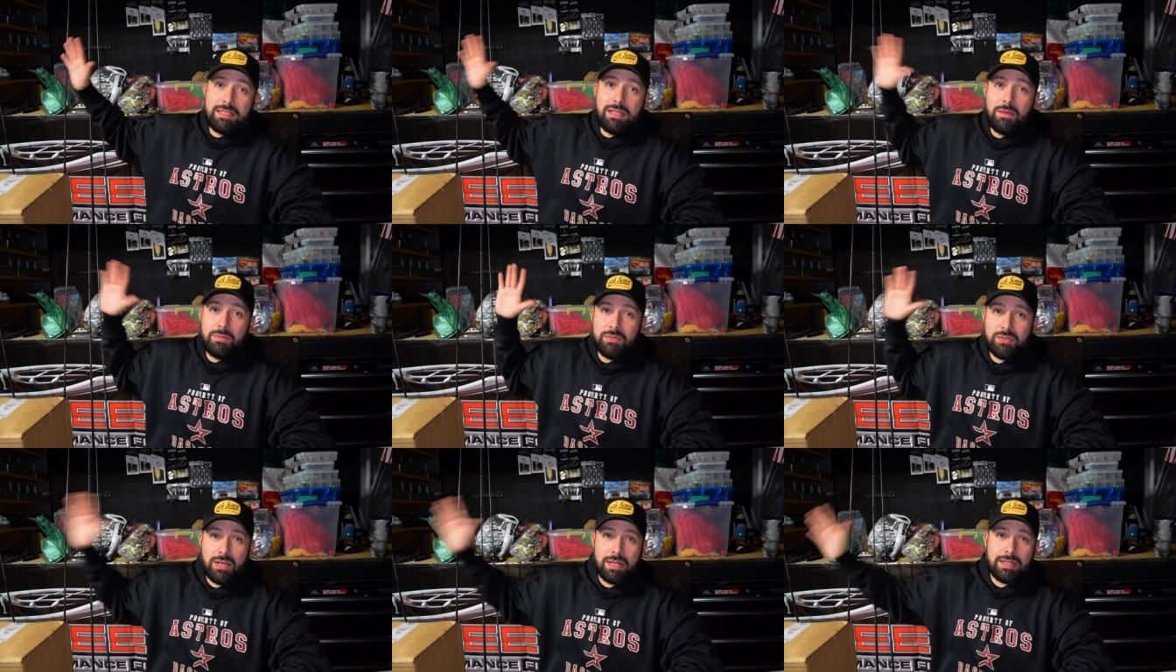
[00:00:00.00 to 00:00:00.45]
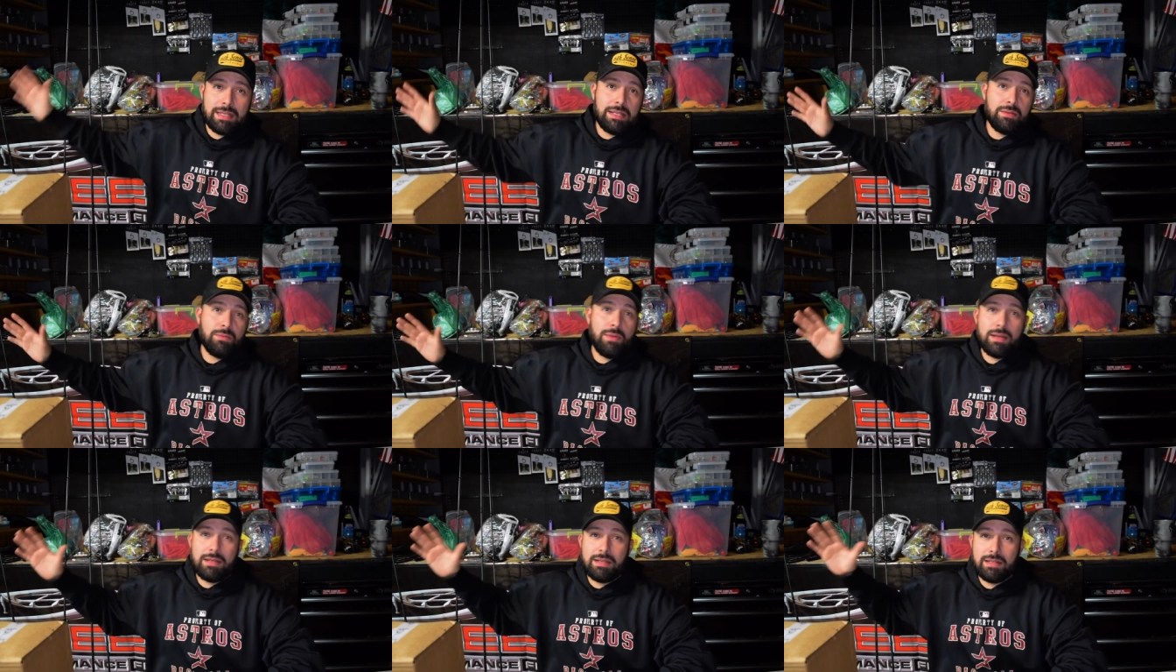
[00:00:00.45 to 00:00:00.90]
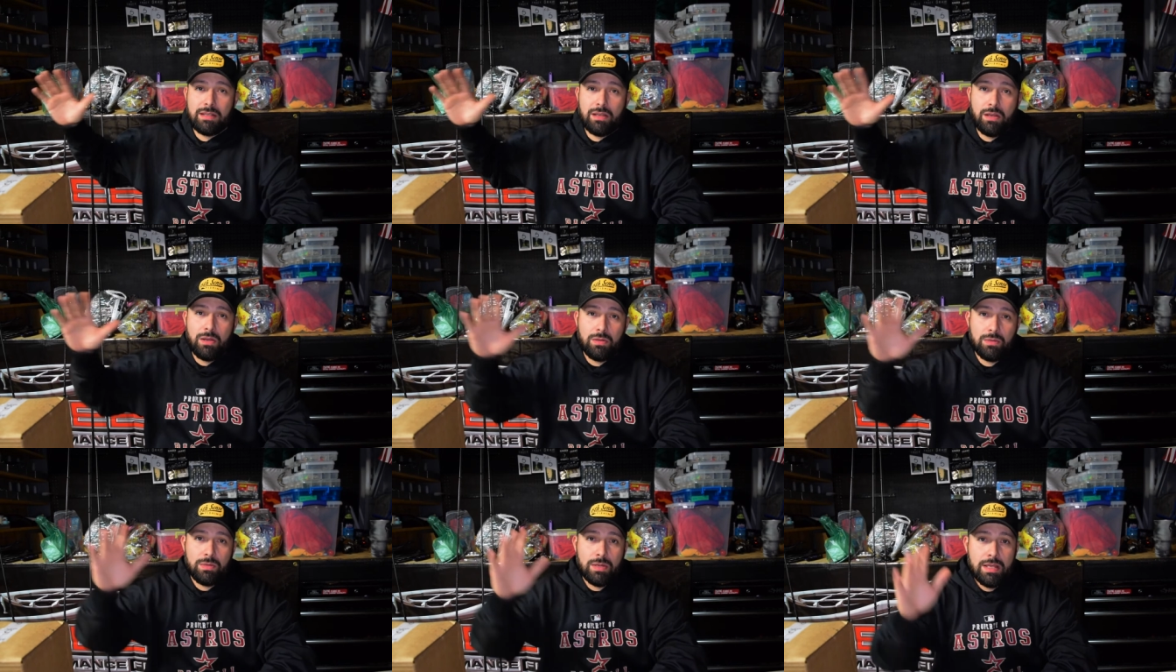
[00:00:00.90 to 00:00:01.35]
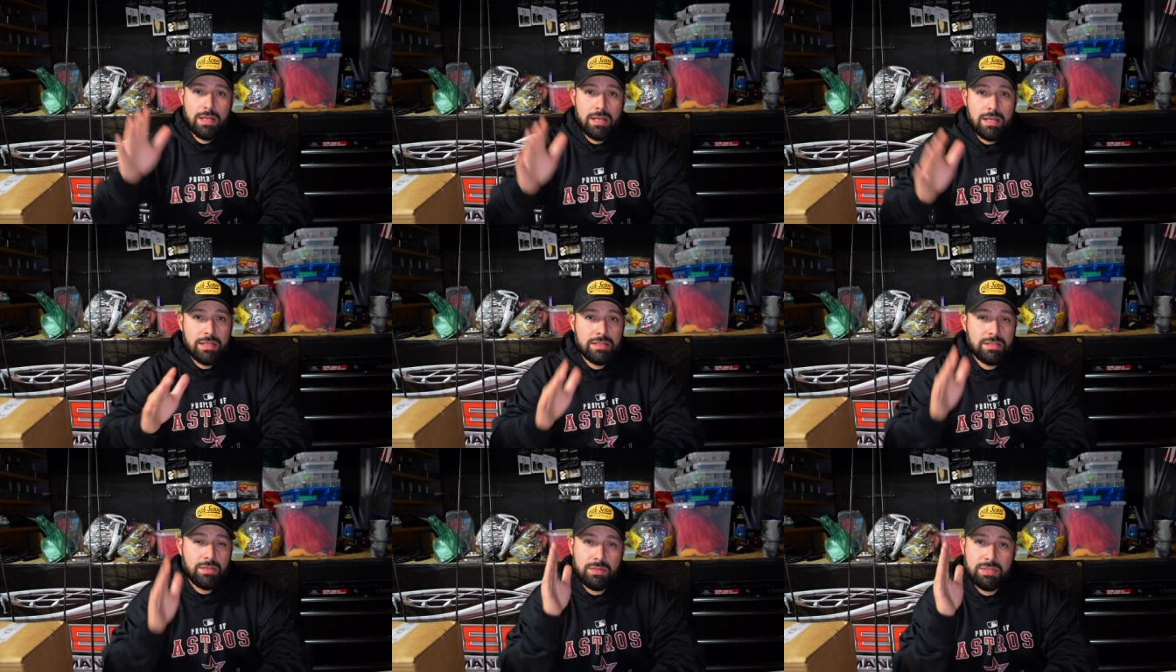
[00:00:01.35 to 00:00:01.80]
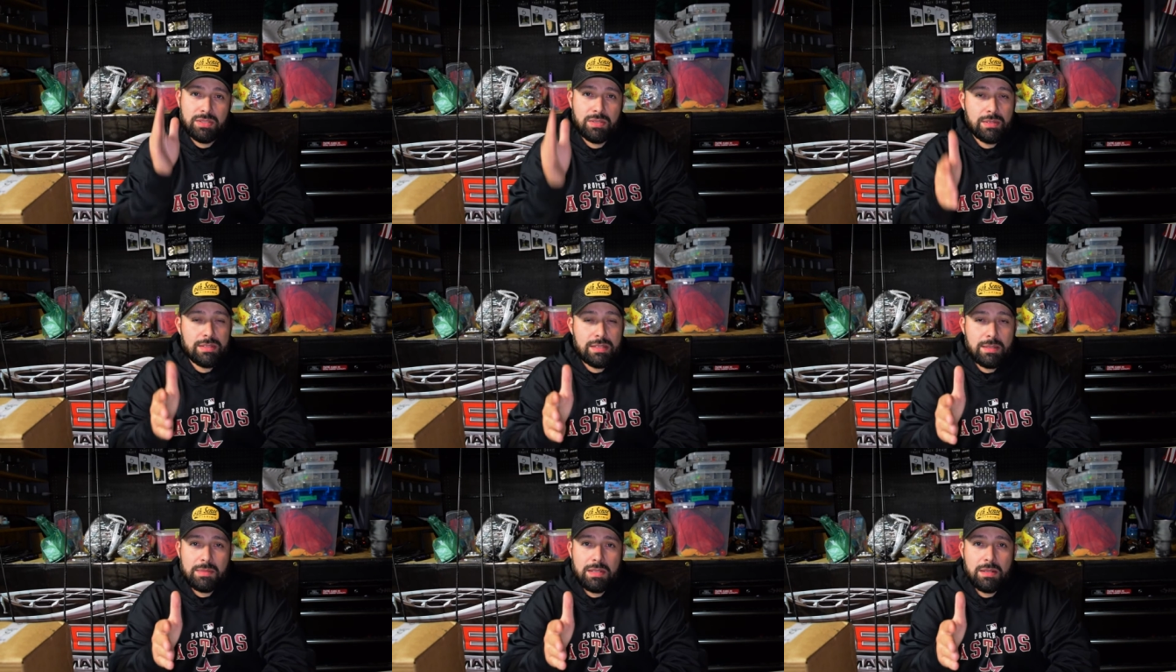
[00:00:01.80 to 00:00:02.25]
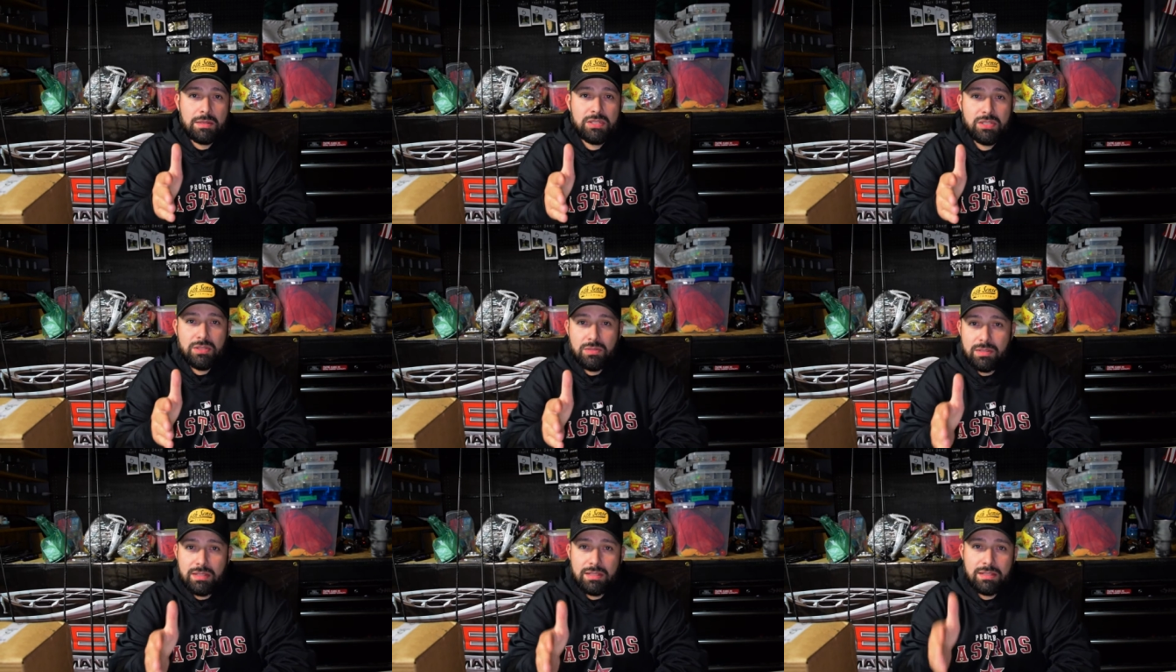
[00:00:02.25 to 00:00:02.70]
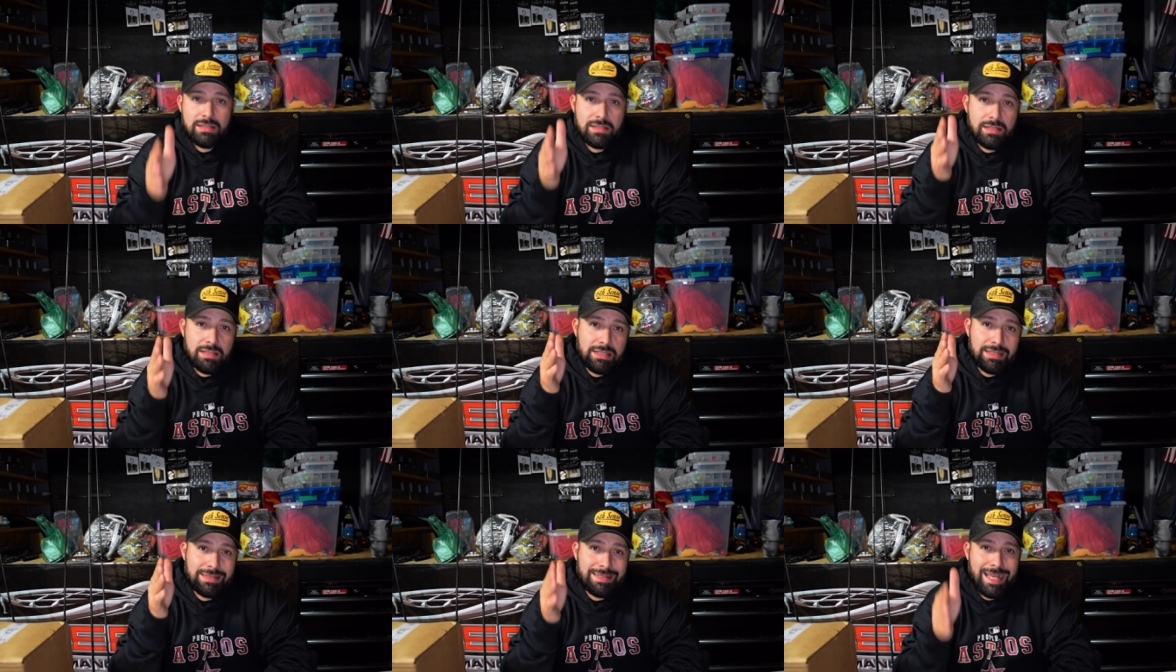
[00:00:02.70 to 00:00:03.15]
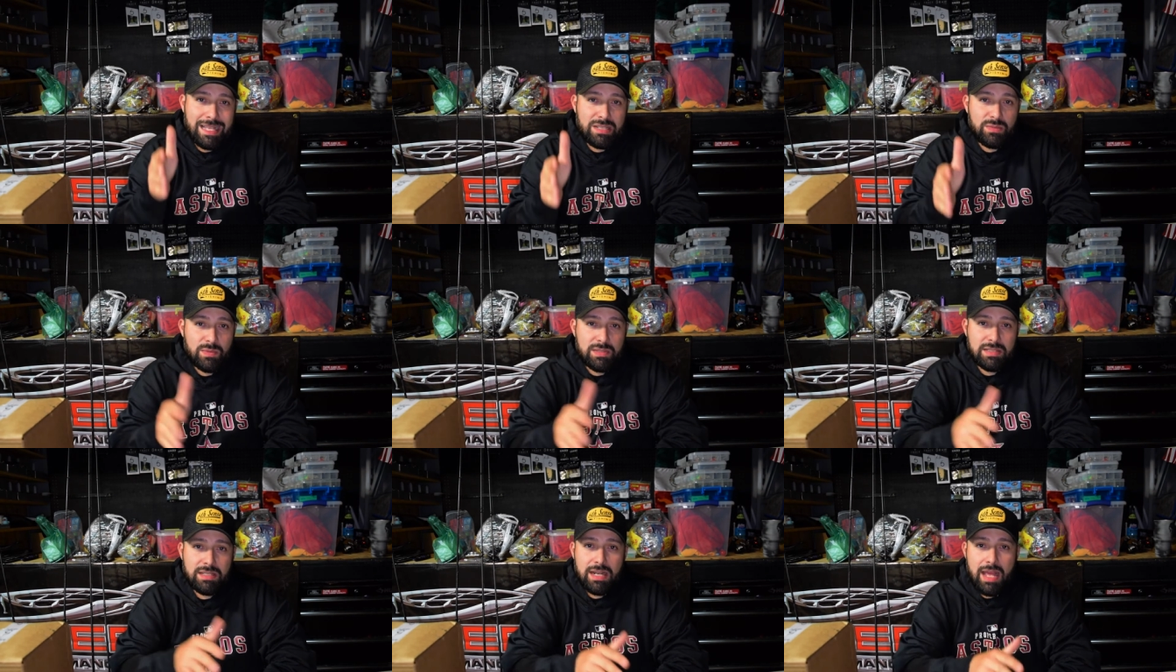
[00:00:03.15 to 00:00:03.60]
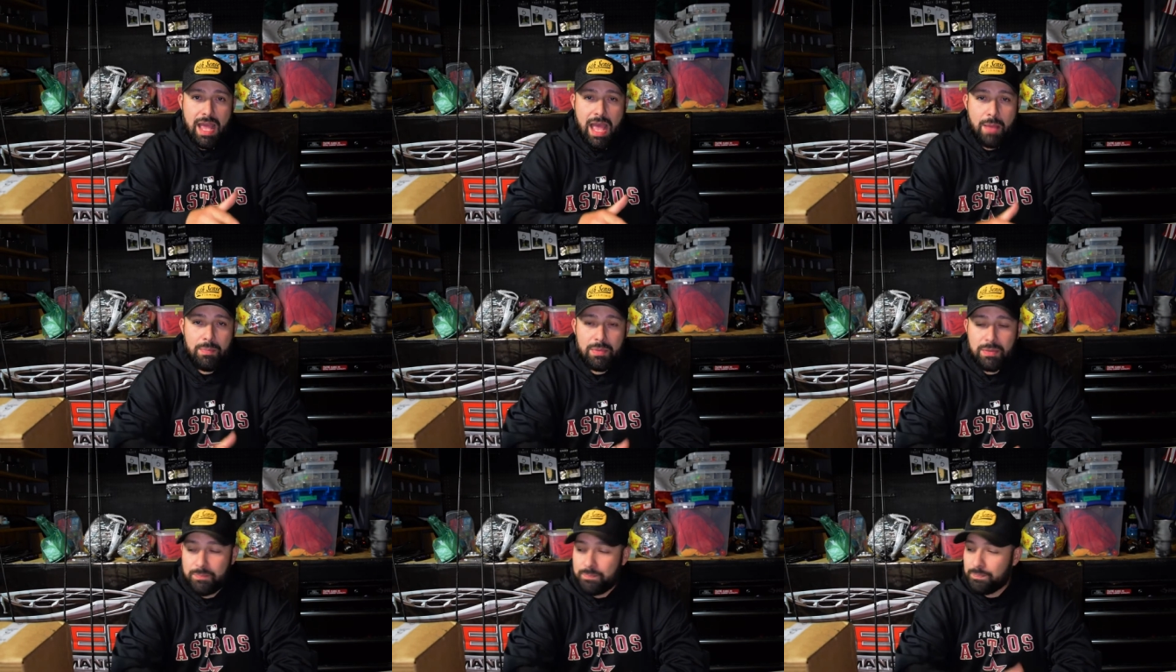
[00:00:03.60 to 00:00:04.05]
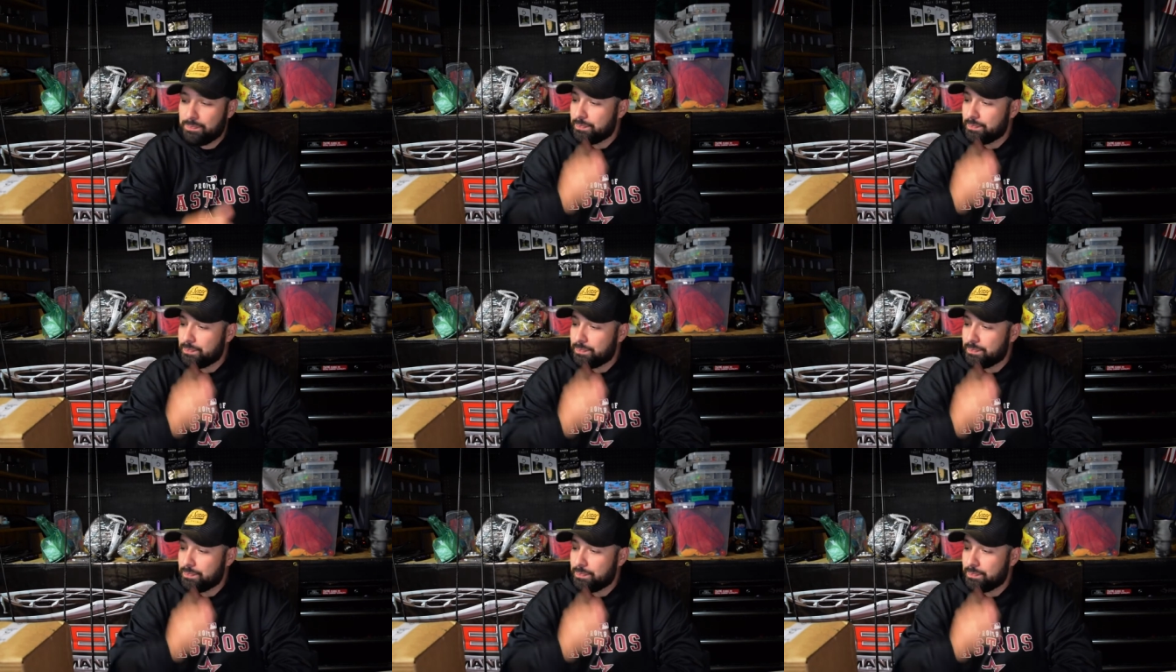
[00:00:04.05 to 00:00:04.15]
up, trying to get ready to go. So as soon as I'm done shooting this, that's what's going to happen.